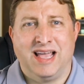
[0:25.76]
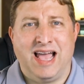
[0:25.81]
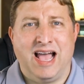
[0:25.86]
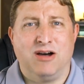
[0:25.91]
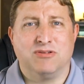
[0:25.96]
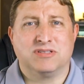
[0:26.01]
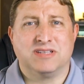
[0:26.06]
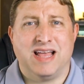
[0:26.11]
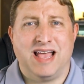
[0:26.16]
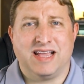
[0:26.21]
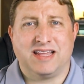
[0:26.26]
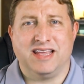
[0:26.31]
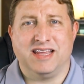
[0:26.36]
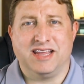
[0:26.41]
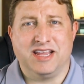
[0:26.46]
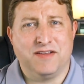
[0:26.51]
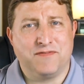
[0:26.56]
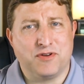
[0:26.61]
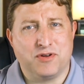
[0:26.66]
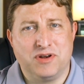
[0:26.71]
House
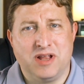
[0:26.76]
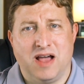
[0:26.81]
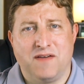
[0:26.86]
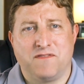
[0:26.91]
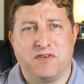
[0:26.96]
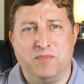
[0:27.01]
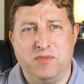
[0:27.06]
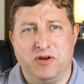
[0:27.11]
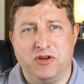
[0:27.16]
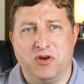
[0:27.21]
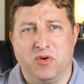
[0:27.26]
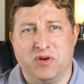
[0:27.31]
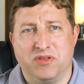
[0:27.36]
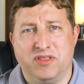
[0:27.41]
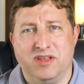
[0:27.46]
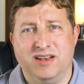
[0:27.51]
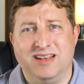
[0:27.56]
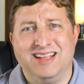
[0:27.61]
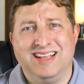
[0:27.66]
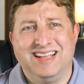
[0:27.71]
hacking, if you're not familiar
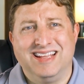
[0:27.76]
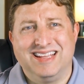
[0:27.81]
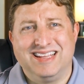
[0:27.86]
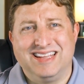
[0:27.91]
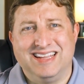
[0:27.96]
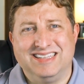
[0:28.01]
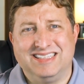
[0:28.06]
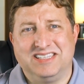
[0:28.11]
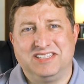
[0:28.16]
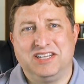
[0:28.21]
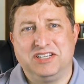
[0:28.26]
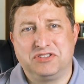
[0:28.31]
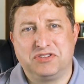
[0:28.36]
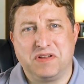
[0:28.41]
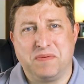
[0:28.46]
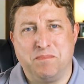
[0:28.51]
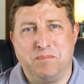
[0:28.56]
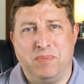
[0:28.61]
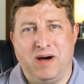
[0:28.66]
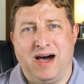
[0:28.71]
with it, is
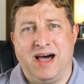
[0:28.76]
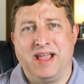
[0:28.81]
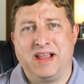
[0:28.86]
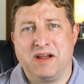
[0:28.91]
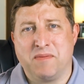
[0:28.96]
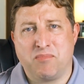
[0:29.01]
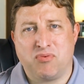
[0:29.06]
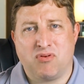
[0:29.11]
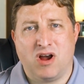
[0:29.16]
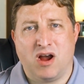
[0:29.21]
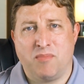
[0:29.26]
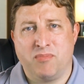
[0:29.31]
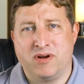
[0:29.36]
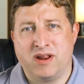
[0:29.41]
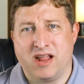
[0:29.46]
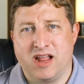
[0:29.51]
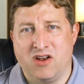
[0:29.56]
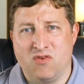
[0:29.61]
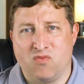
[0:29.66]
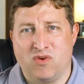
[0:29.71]
essentially buying a
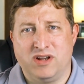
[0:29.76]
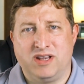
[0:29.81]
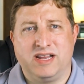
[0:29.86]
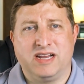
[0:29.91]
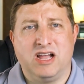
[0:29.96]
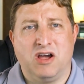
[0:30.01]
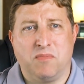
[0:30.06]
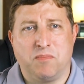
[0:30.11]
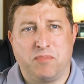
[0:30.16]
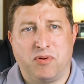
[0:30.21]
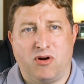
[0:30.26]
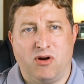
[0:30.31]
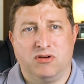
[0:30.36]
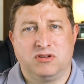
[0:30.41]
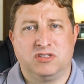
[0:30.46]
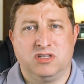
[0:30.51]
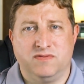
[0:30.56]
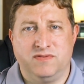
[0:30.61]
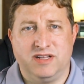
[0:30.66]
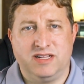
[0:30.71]
property and renting out
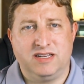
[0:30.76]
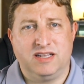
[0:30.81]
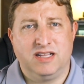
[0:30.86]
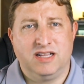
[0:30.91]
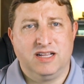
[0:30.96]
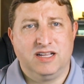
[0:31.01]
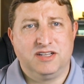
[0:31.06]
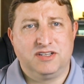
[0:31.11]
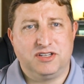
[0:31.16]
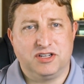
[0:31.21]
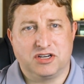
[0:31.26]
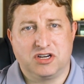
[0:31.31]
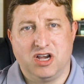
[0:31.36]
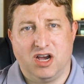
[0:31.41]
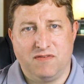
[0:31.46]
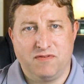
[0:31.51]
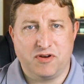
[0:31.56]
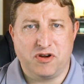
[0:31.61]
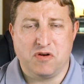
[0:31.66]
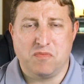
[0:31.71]
parts of it to
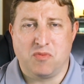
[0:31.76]
cover your